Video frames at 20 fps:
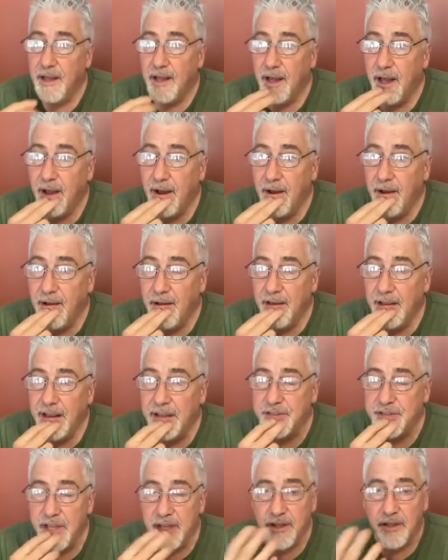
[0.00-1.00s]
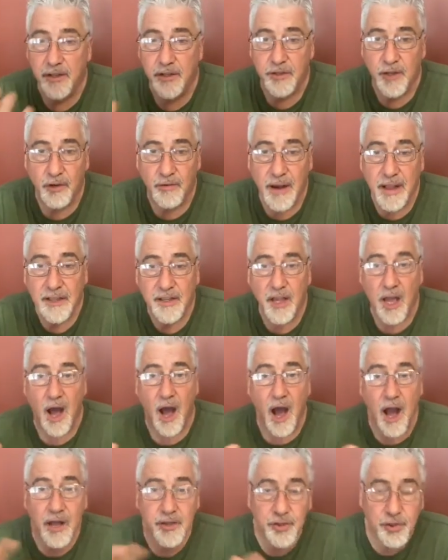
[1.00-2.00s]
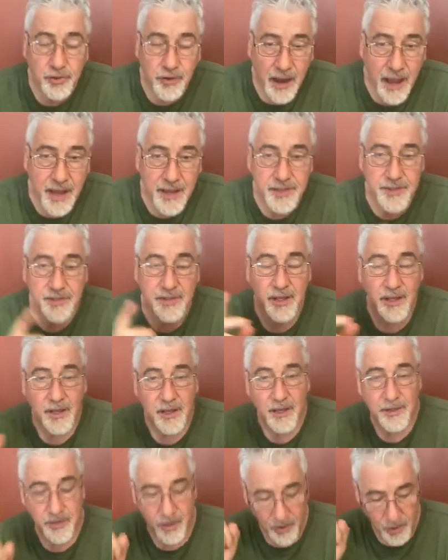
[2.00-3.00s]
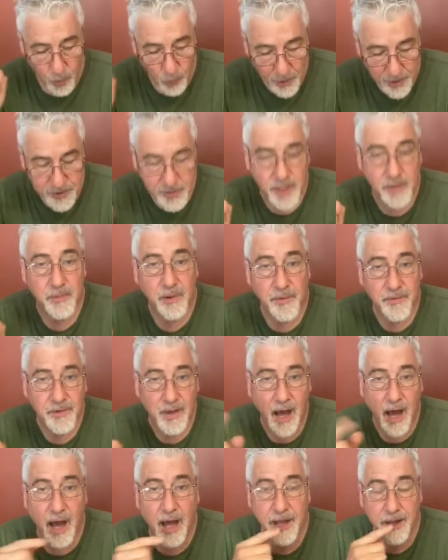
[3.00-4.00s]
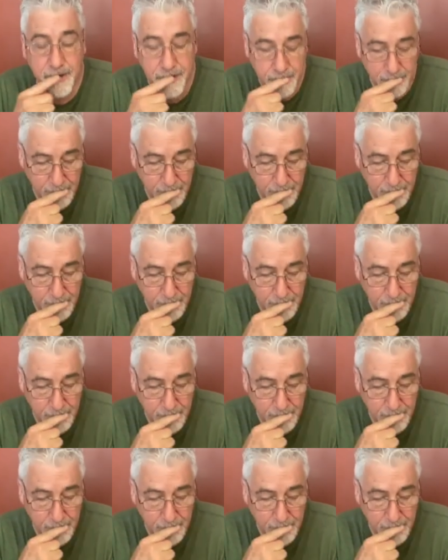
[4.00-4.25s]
Uh, it's in direct contrast to the wisdom of God.